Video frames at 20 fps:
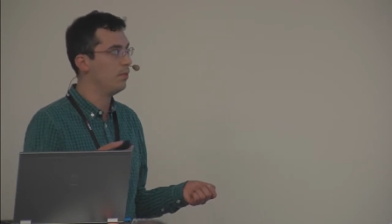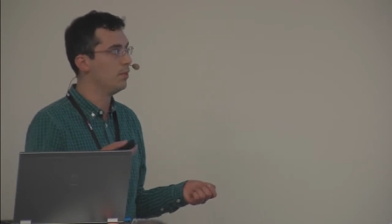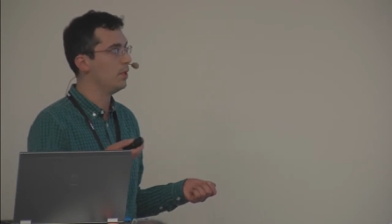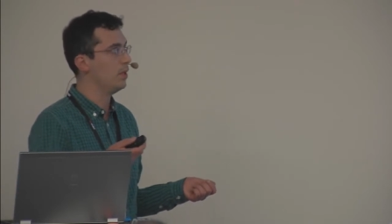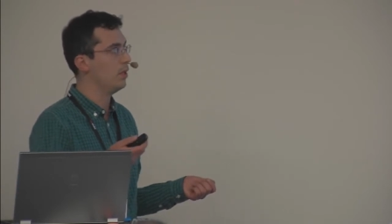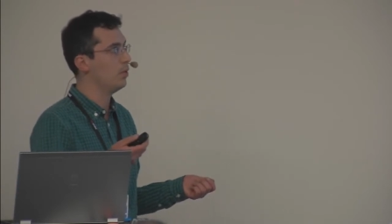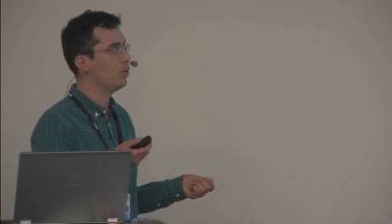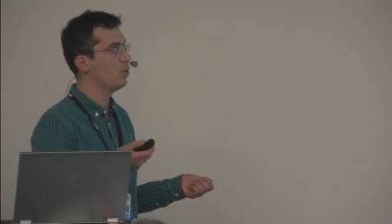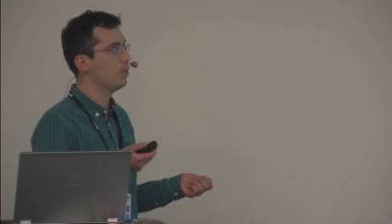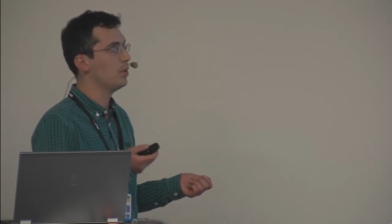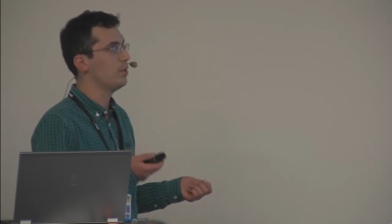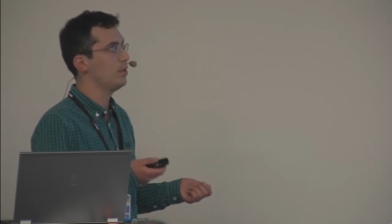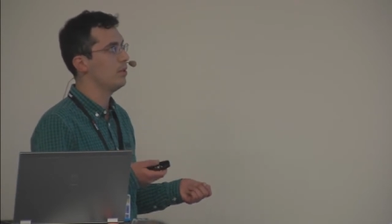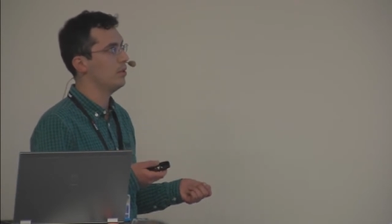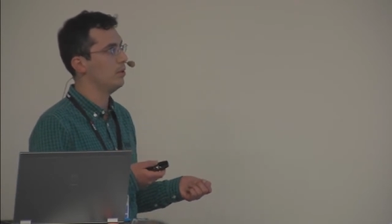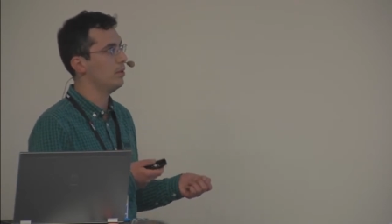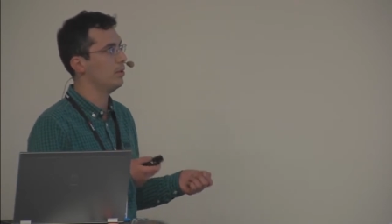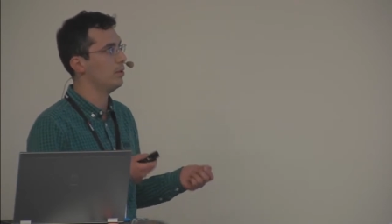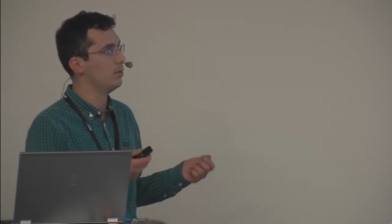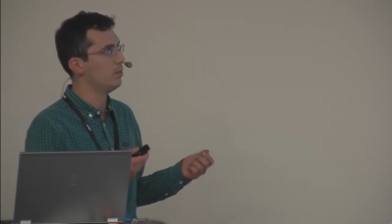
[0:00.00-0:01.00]
in order
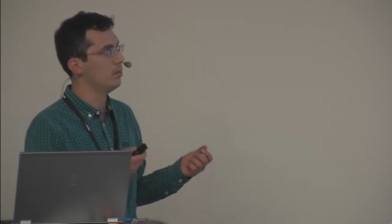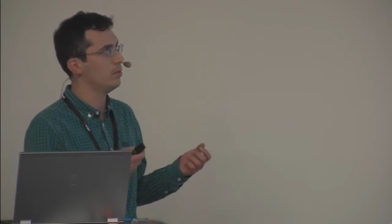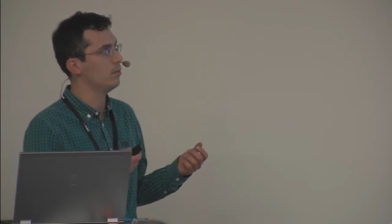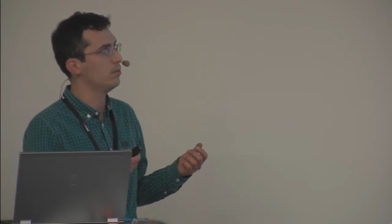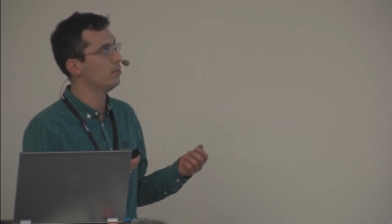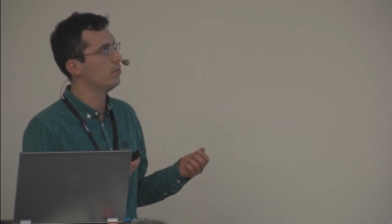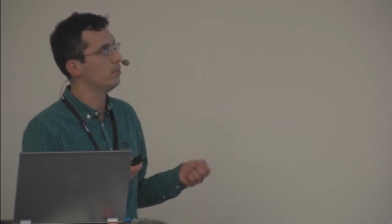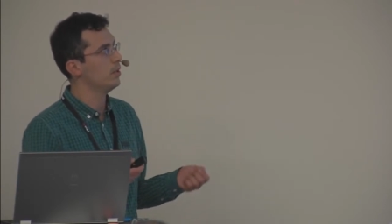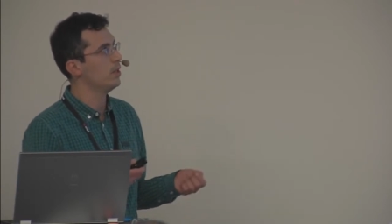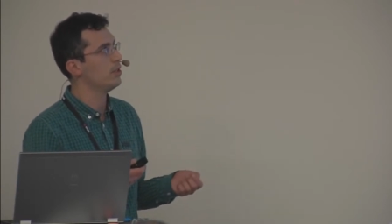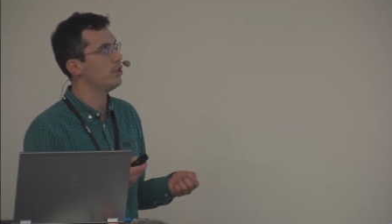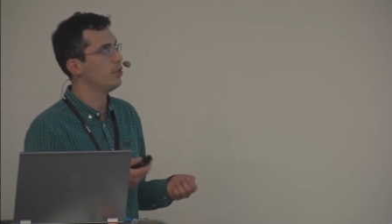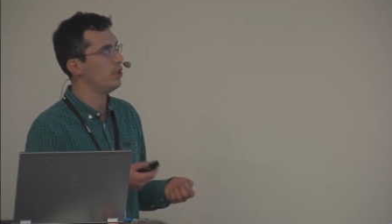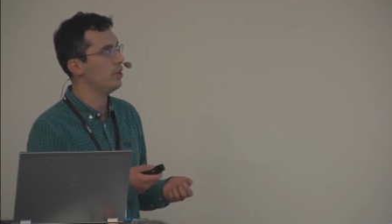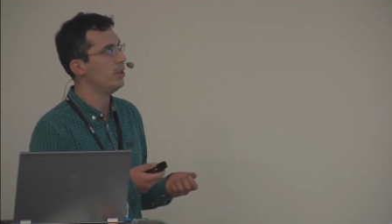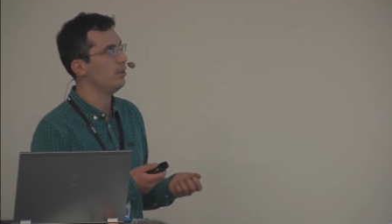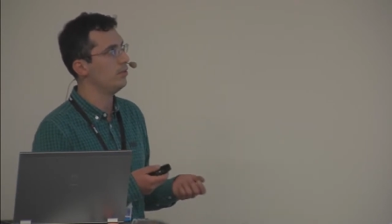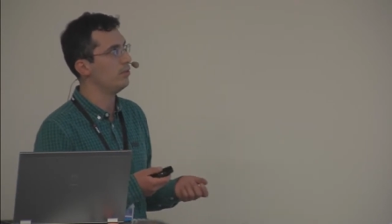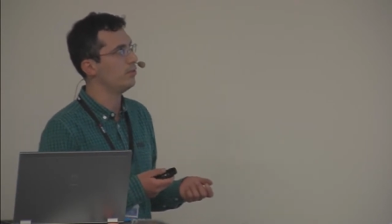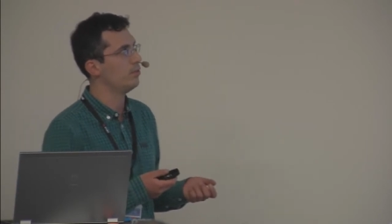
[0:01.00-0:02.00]
to
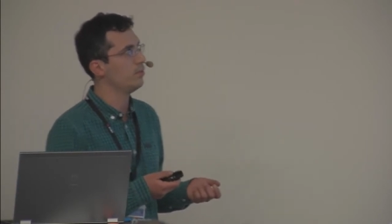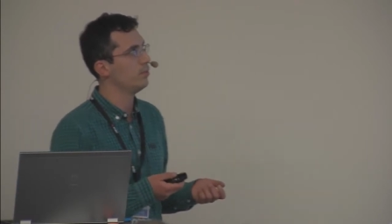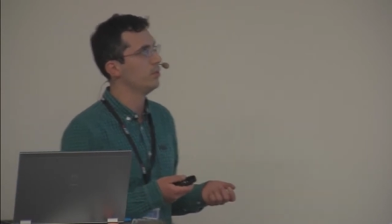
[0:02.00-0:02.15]
achieve,